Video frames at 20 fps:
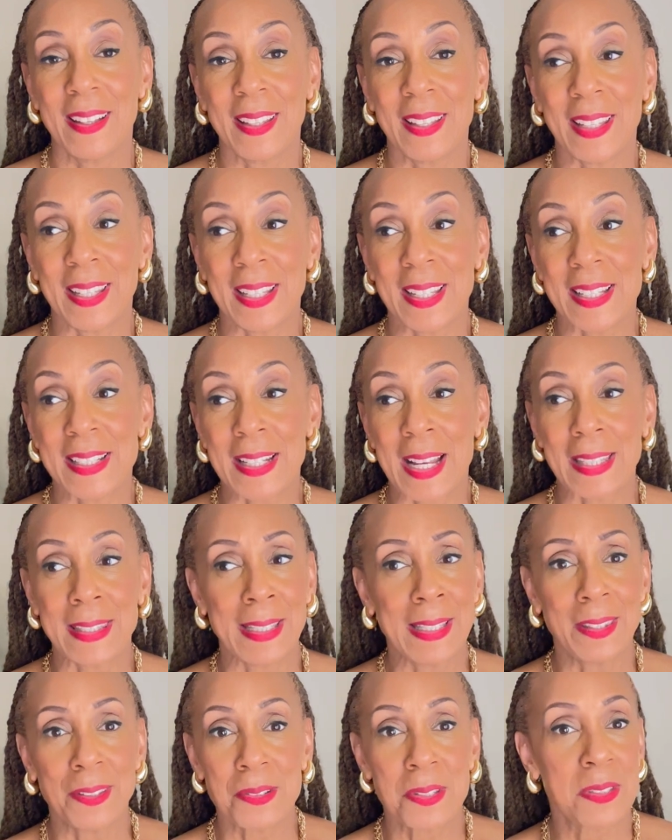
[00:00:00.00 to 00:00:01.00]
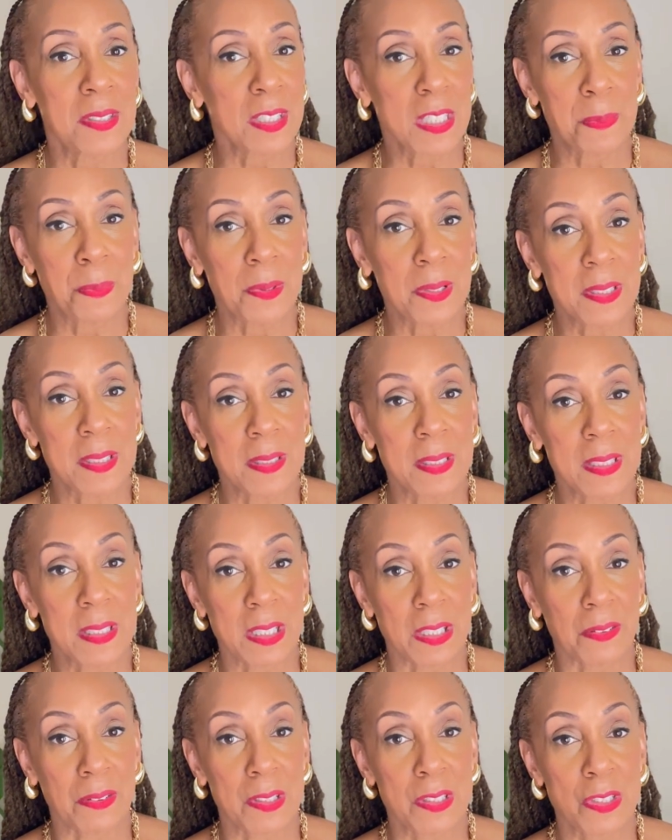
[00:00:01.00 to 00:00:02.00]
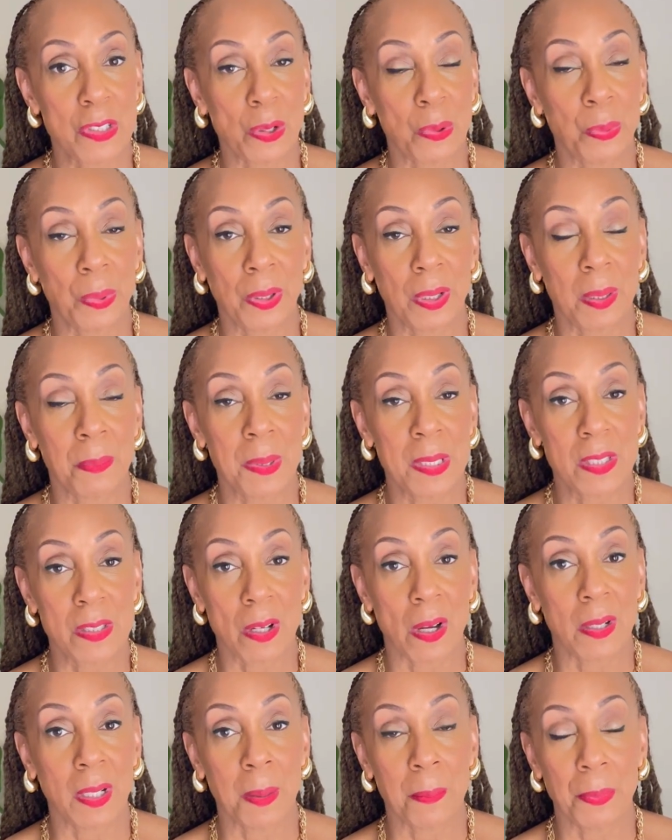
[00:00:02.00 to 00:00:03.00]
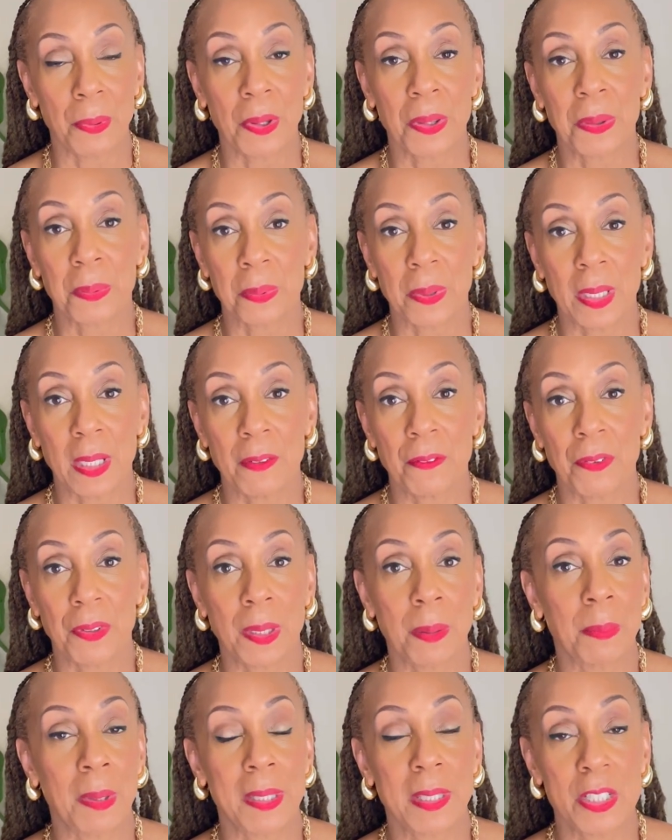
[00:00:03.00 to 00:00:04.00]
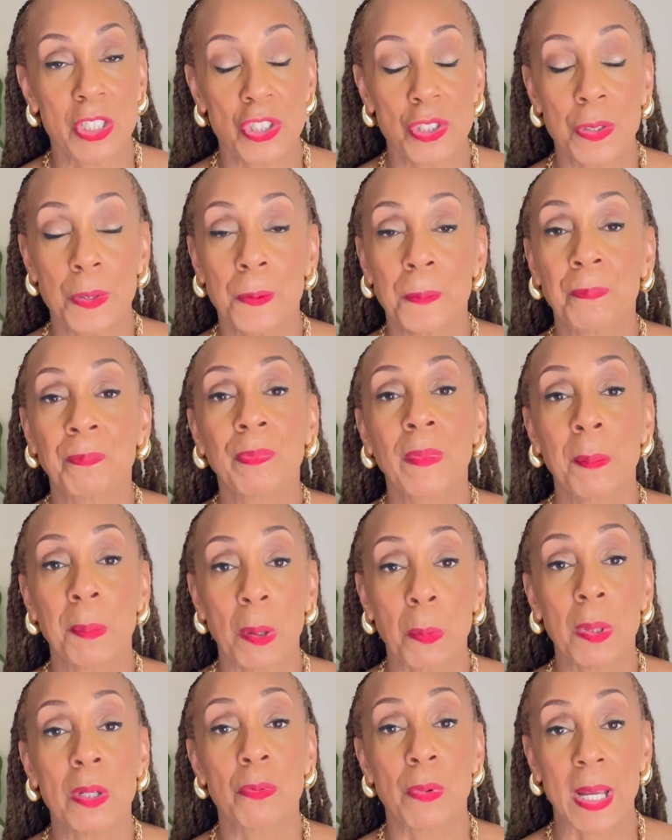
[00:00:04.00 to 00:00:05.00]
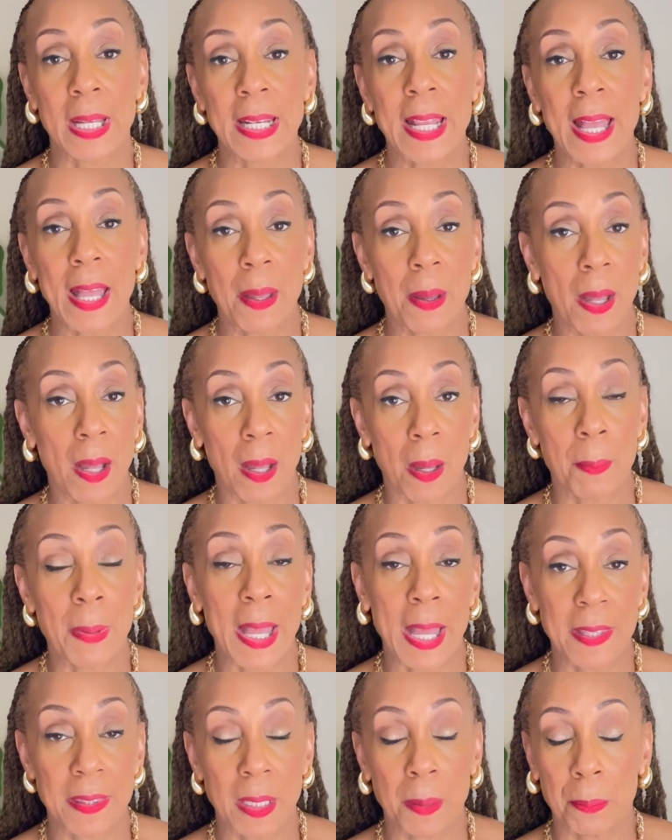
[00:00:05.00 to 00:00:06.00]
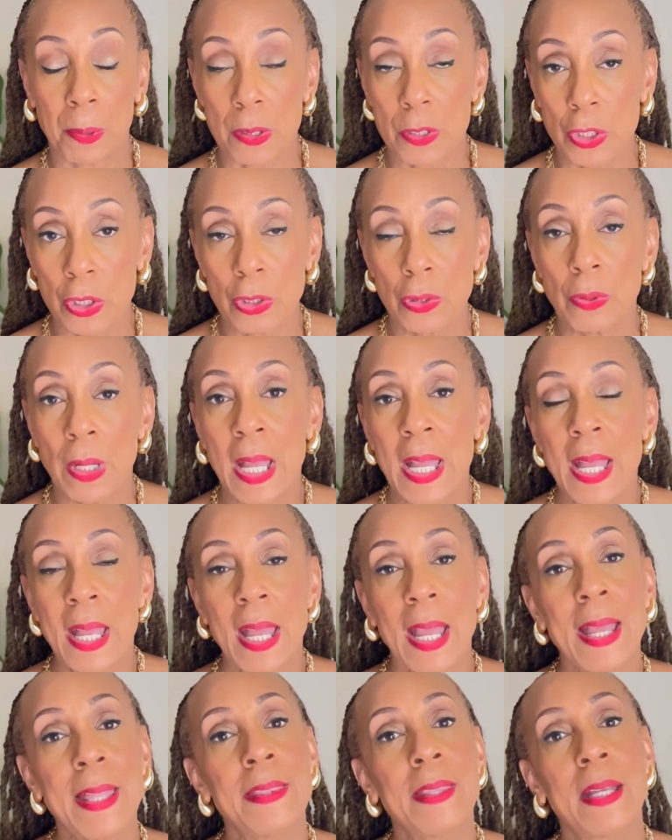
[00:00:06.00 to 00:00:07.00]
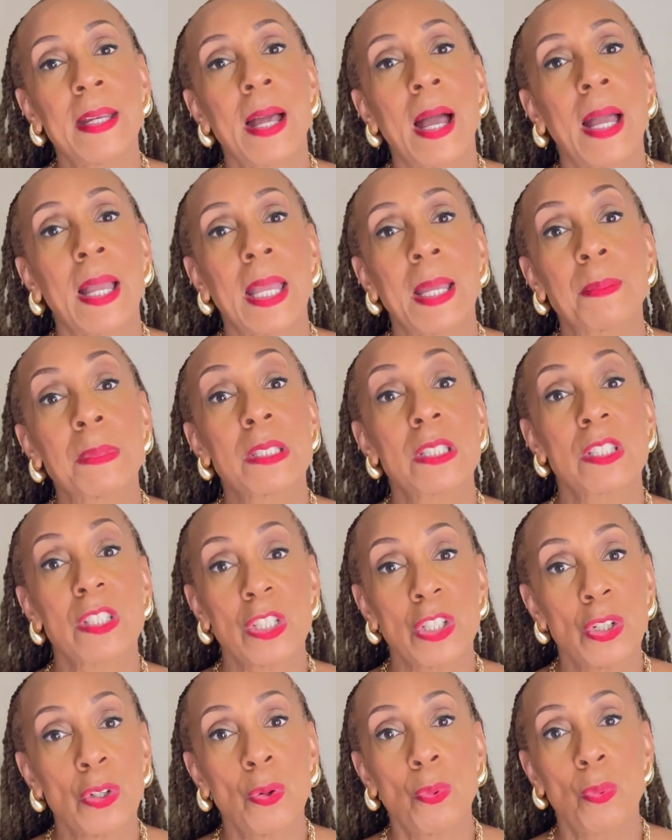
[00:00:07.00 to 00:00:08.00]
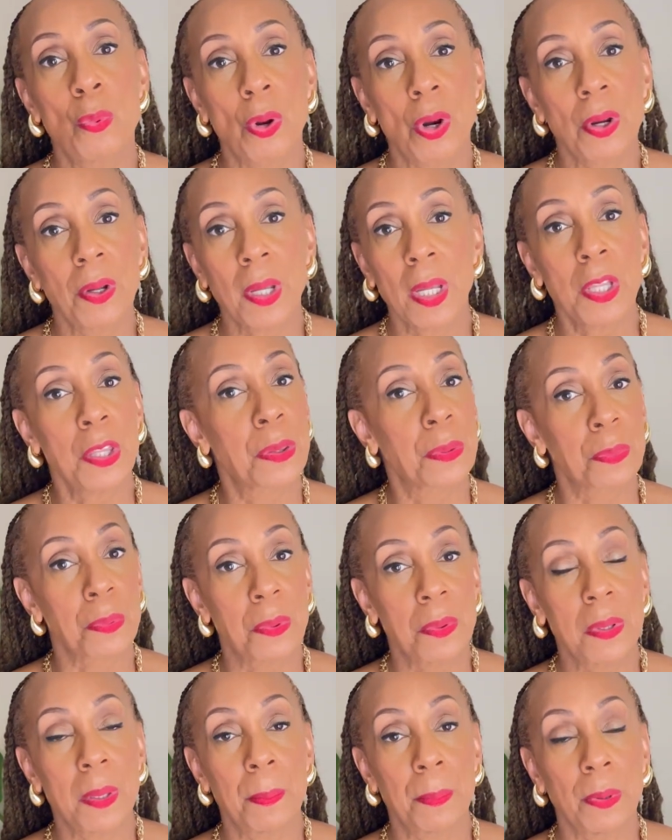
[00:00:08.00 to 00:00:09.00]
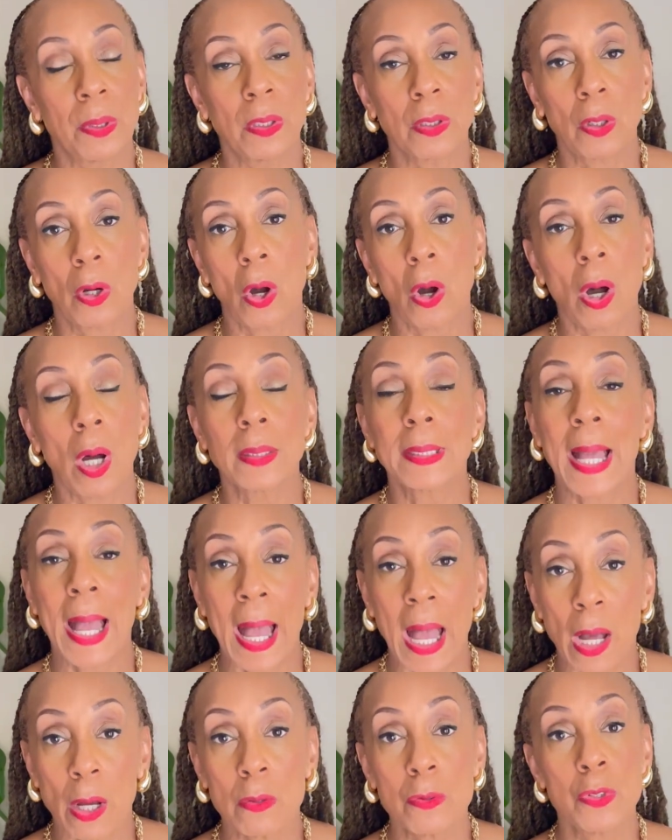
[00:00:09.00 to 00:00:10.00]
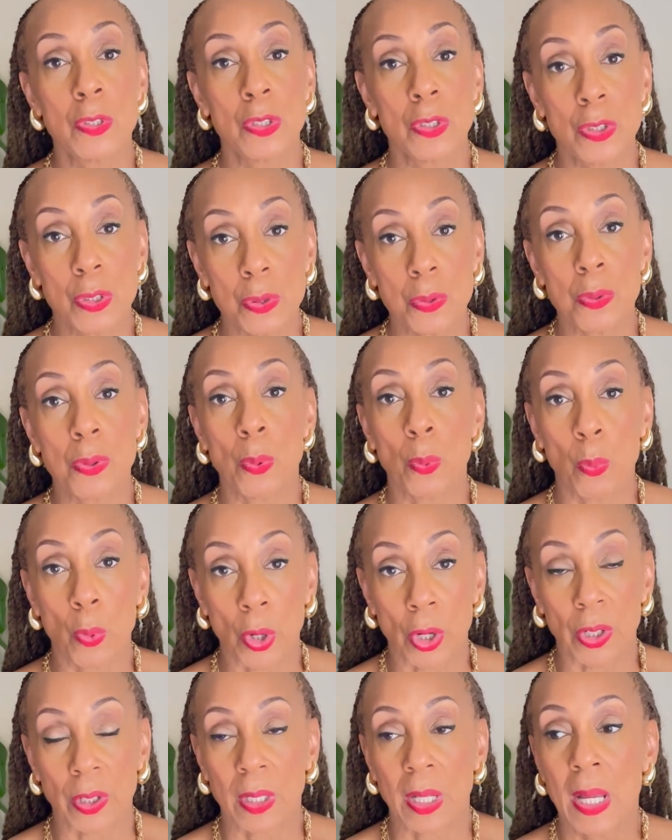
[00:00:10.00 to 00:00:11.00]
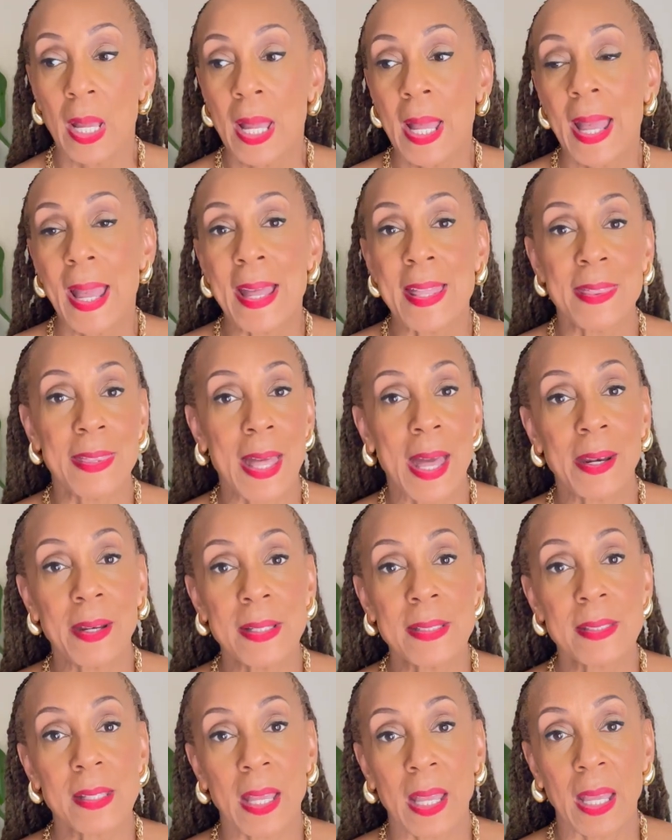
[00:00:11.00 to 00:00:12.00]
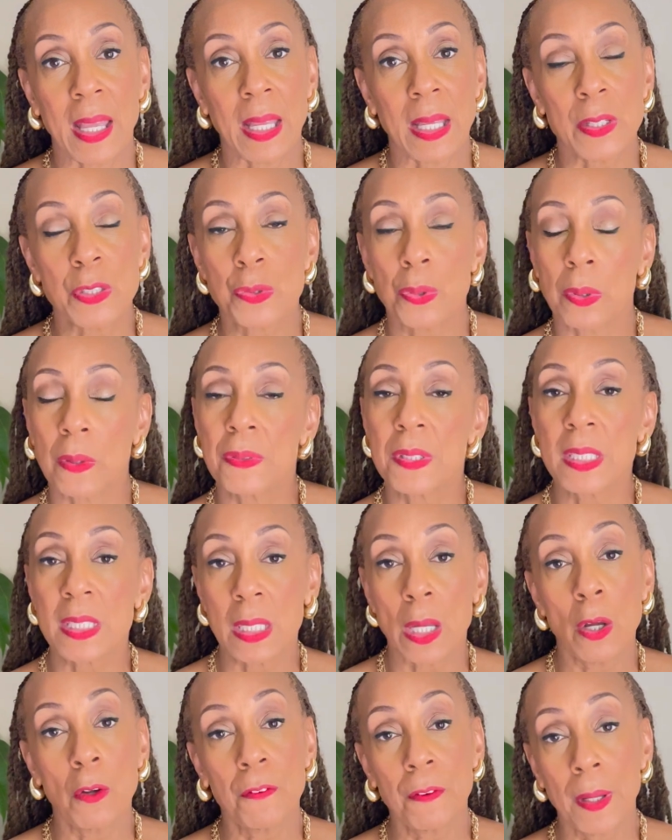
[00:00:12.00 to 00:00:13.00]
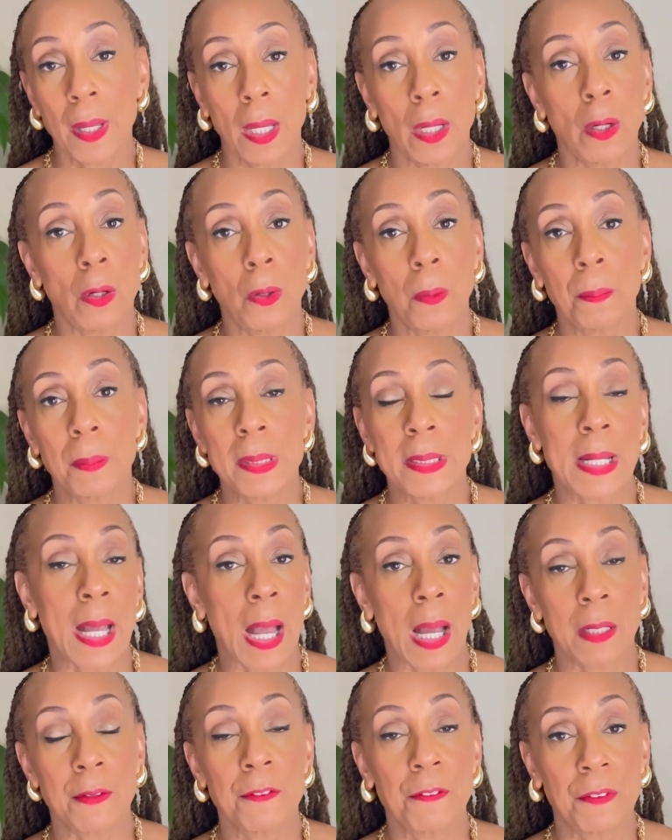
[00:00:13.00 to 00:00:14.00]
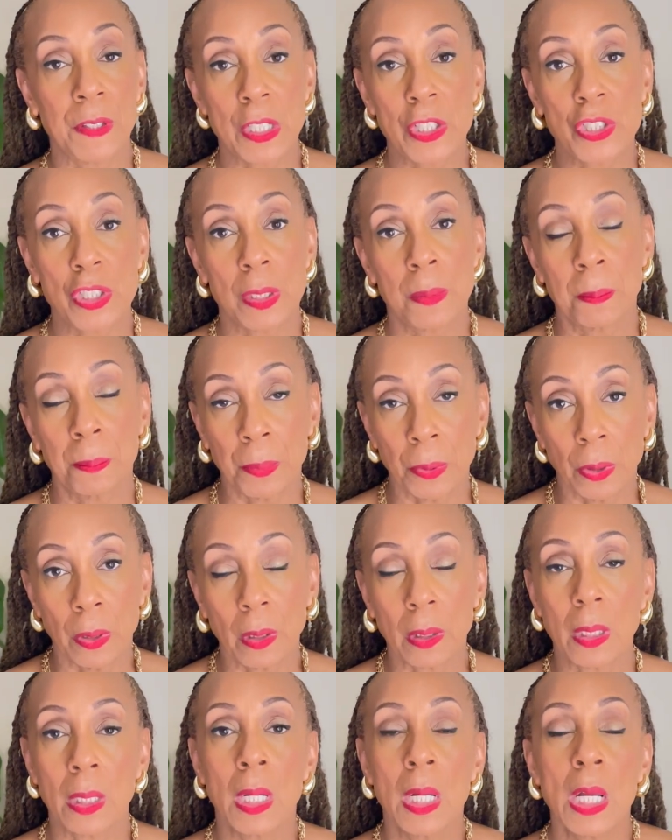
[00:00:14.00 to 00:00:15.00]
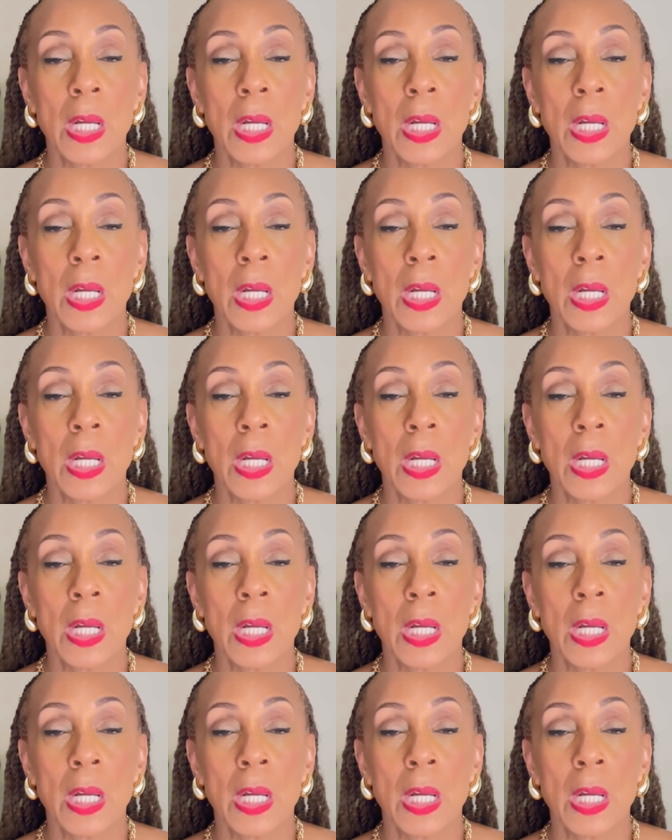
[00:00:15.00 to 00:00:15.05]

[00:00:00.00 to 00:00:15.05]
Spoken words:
And I think there's 6 books in the series, so we're going to be starting book 3 for the month of June, but we read Ethic Book 2. And then I am still working through the book called How to Do the Work, and that is a sort of self-help nonfiction book